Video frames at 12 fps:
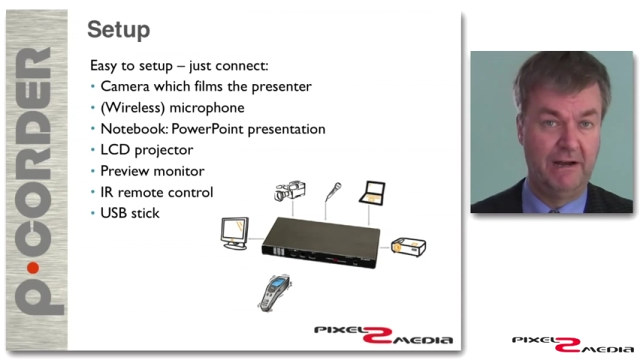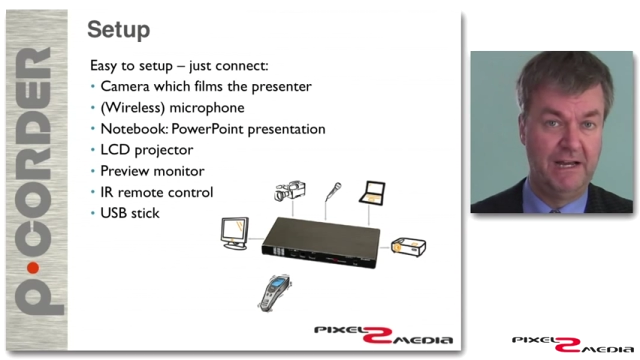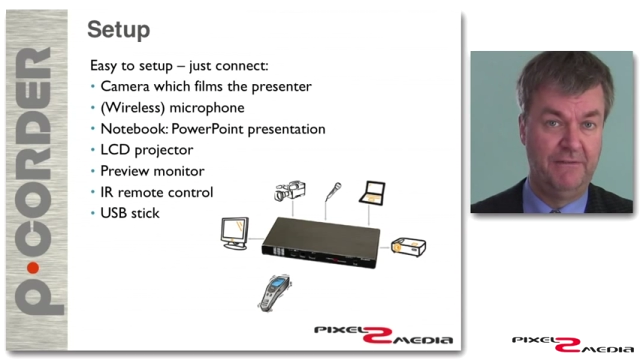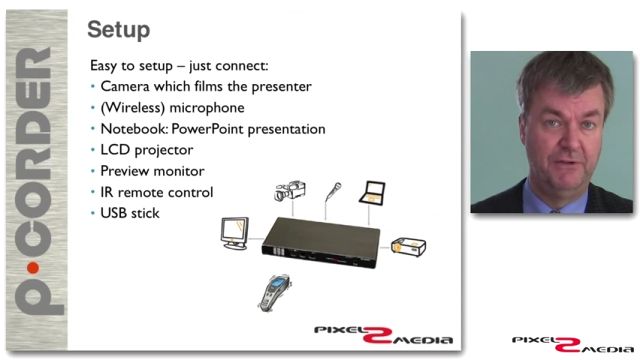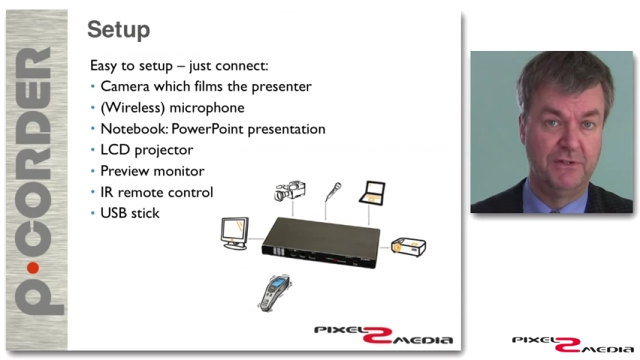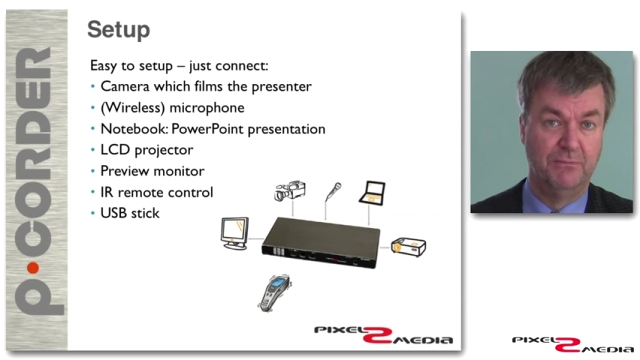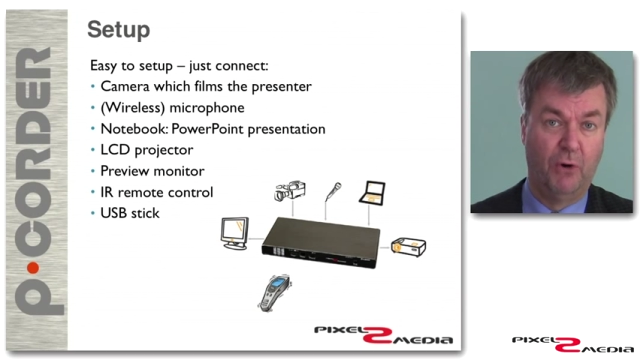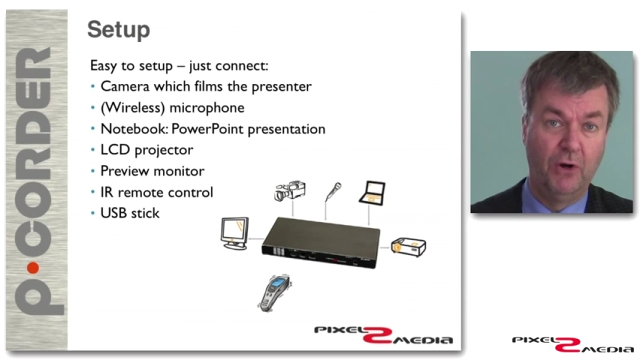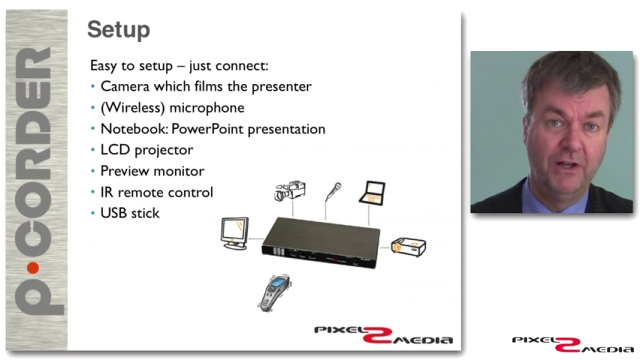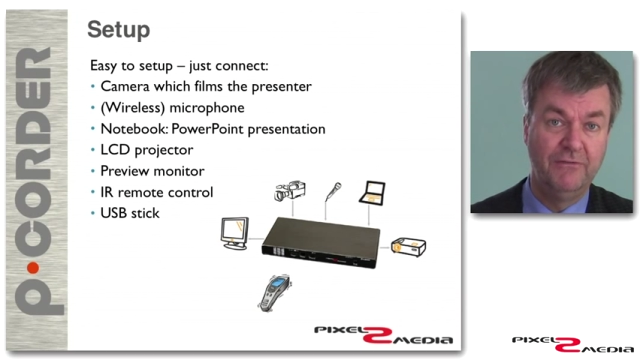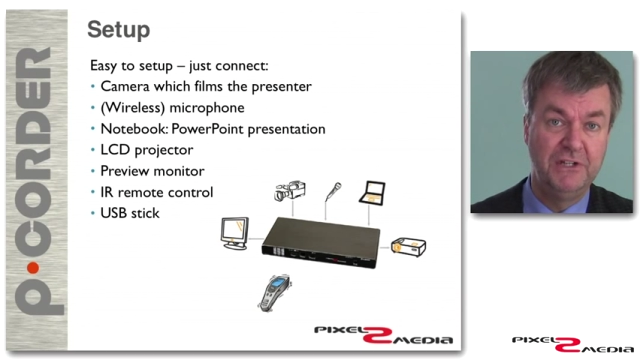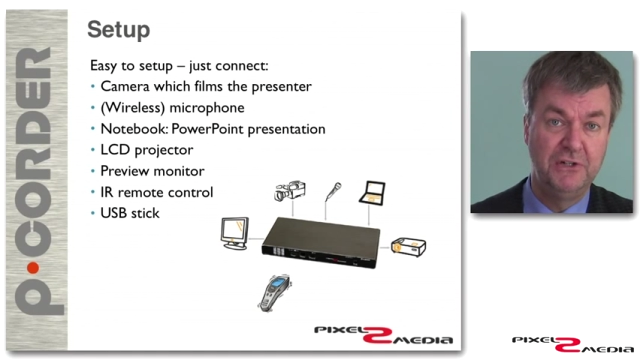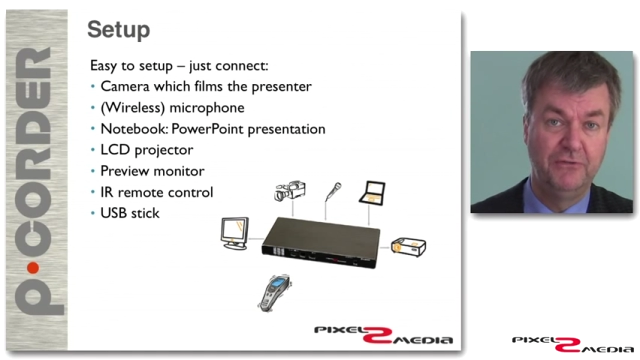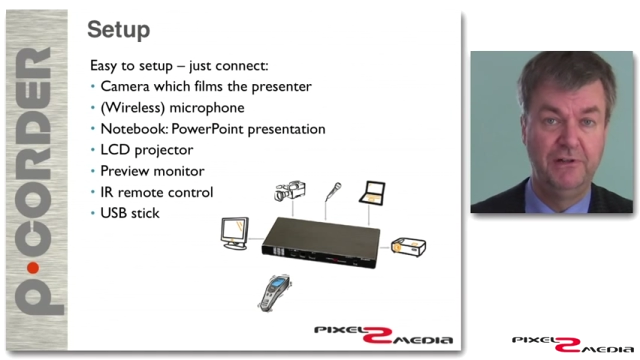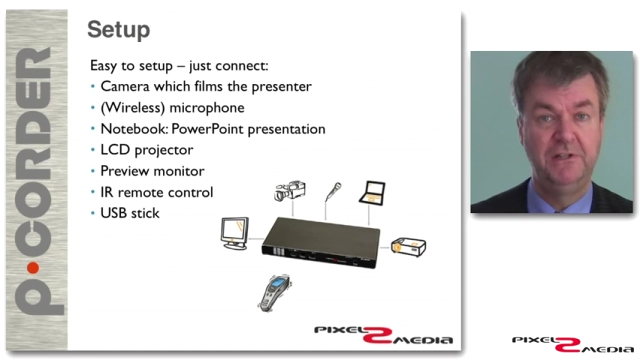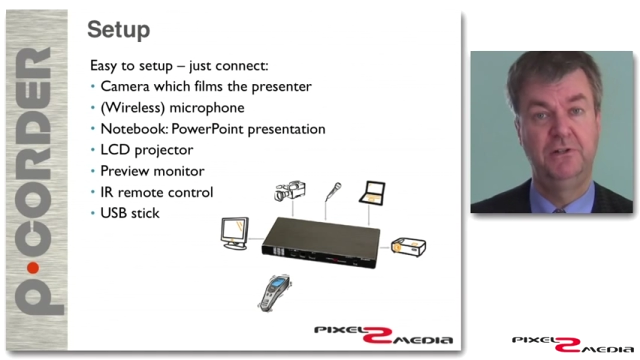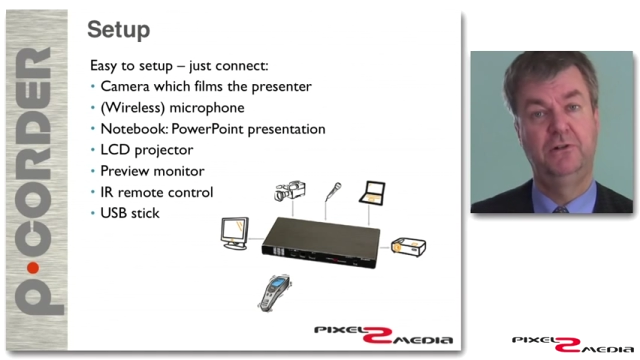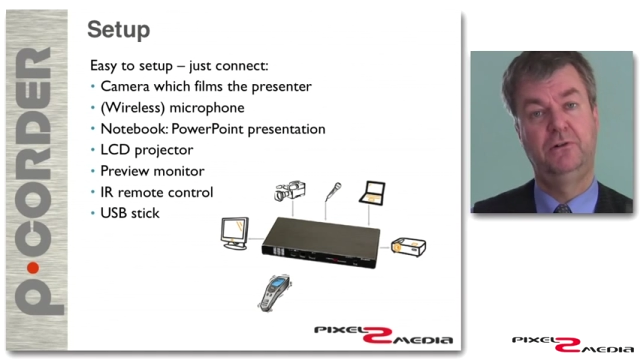have a smaller video
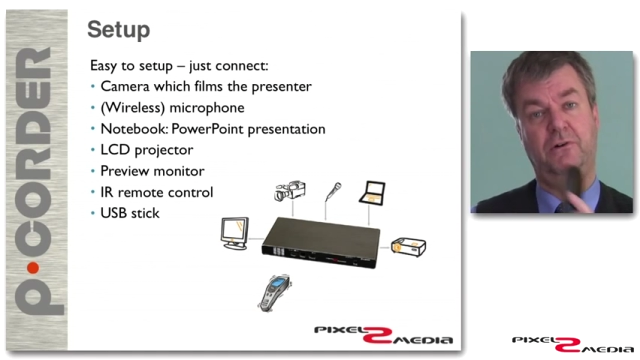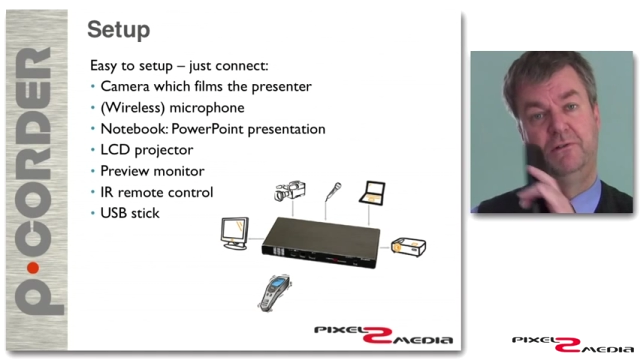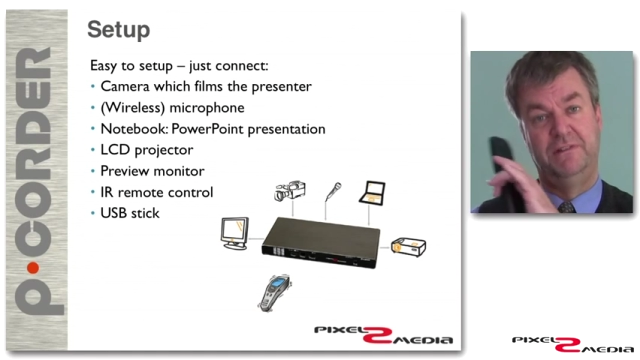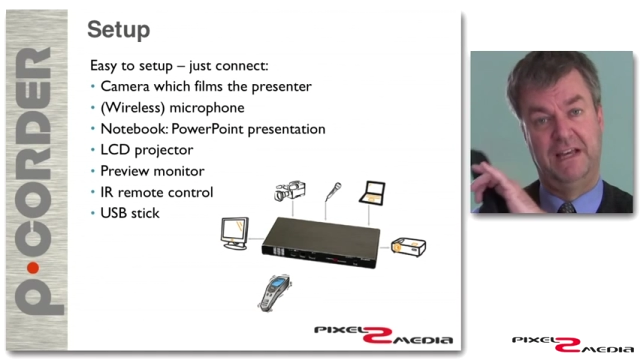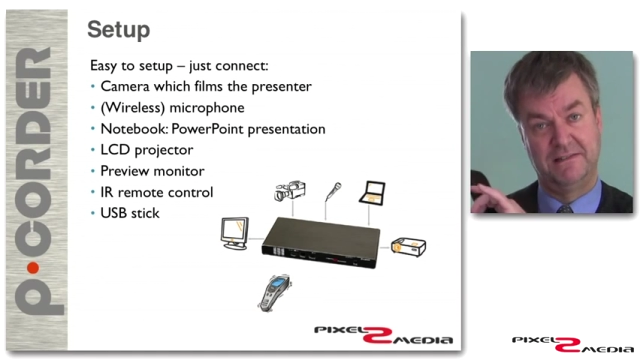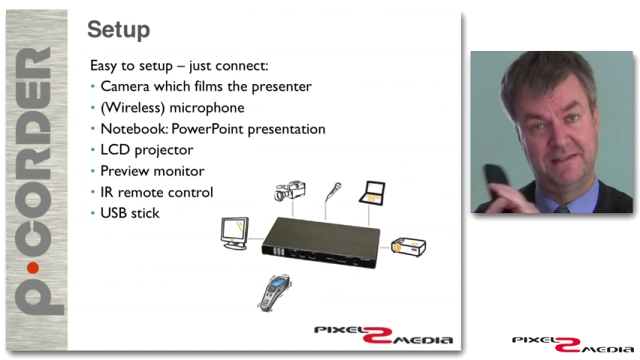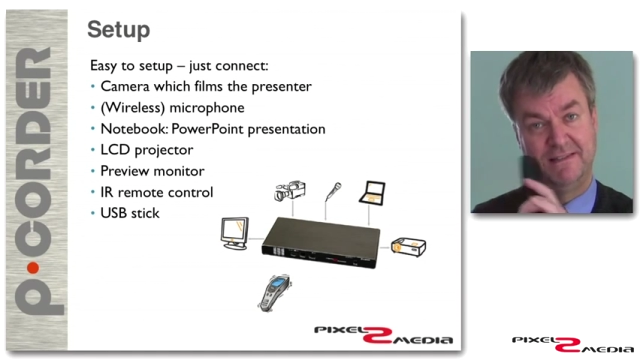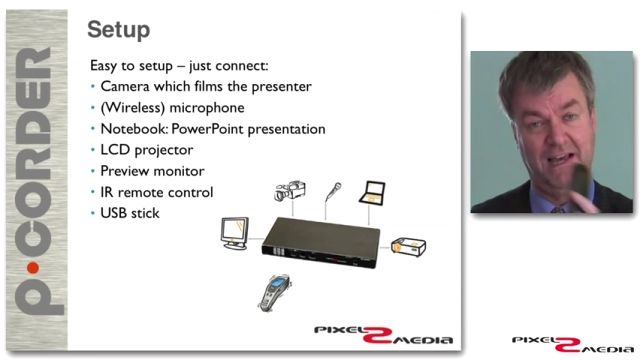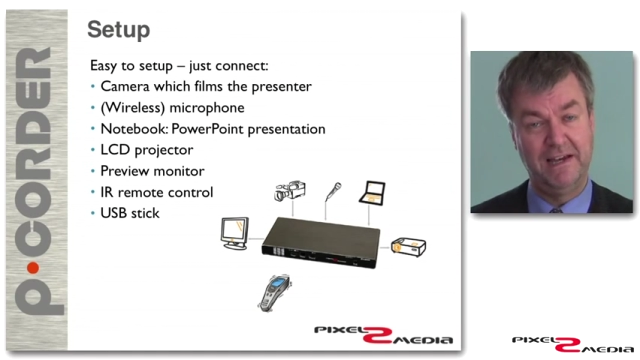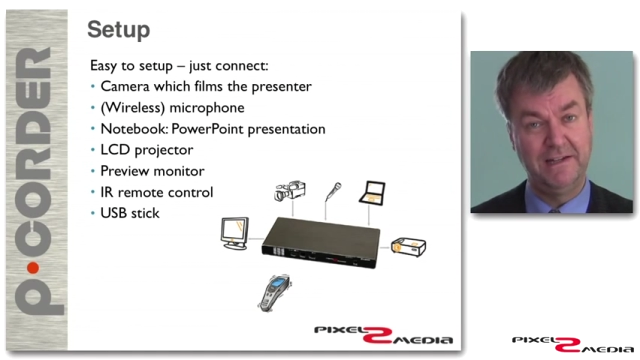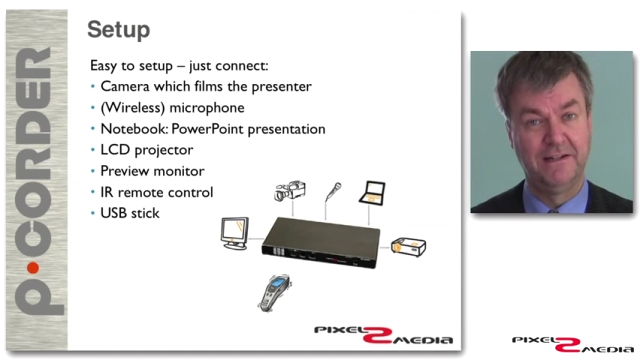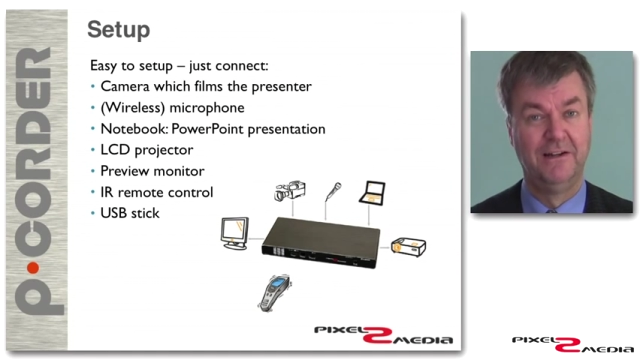window on the other side